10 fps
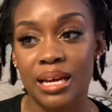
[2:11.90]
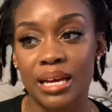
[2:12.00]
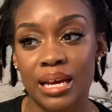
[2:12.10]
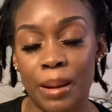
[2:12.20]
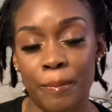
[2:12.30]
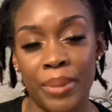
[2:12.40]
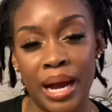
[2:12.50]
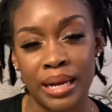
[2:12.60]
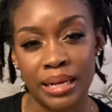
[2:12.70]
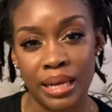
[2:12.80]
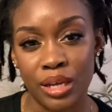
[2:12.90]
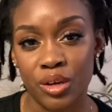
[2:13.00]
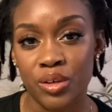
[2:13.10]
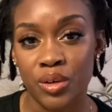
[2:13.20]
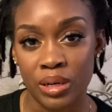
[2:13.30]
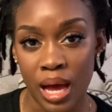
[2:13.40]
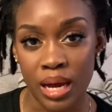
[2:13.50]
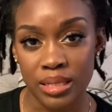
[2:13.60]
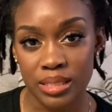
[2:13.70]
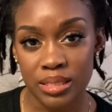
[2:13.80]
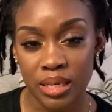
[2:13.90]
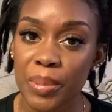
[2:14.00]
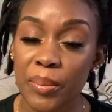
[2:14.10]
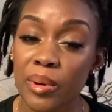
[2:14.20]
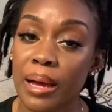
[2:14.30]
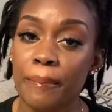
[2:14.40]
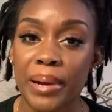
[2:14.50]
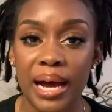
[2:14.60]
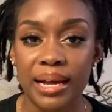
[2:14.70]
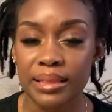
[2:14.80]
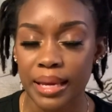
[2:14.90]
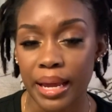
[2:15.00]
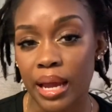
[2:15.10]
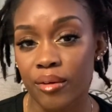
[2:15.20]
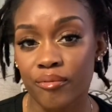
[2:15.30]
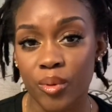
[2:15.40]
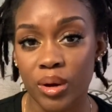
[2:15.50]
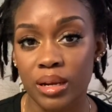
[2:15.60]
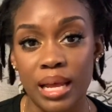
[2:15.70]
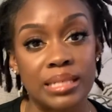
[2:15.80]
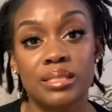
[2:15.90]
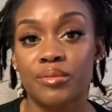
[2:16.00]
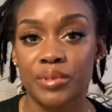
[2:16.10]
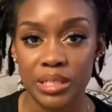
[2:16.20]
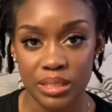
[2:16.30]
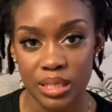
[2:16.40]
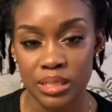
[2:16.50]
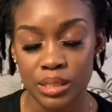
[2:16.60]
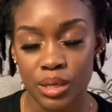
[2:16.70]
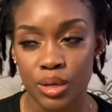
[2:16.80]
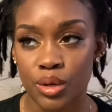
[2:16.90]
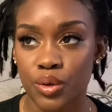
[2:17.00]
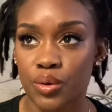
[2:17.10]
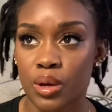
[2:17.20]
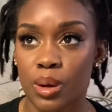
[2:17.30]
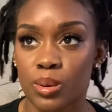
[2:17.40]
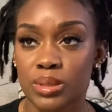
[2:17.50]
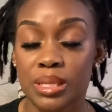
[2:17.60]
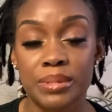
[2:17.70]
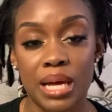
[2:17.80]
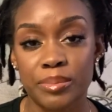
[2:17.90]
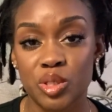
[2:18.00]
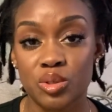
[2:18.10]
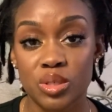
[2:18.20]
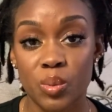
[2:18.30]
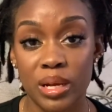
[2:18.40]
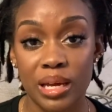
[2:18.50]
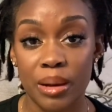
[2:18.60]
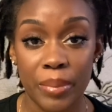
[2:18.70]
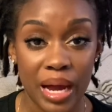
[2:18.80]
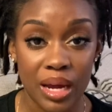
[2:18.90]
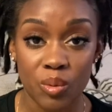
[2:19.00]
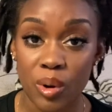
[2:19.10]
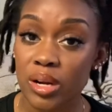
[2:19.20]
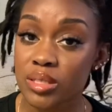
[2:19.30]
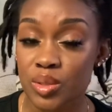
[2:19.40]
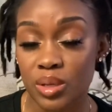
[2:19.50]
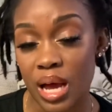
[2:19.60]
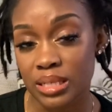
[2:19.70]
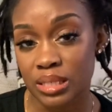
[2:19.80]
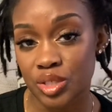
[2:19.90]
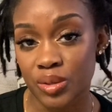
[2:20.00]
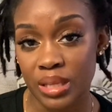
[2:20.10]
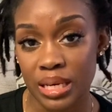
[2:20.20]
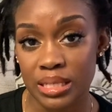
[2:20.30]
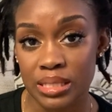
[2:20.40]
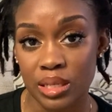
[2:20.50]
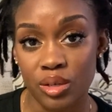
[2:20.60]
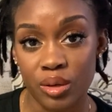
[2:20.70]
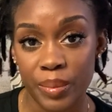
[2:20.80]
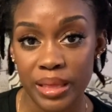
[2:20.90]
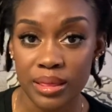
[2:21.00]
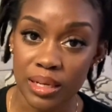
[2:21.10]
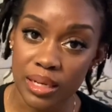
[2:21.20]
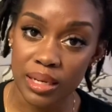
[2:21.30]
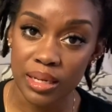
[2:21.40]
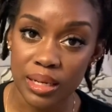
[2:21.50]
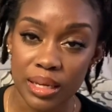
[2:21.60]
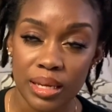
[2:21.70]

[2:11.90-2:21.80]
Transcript: combining your locks. People combine their hair for lots of reasons. You know, sometimes you just want to combine one or two locks that you think is a little bit thin,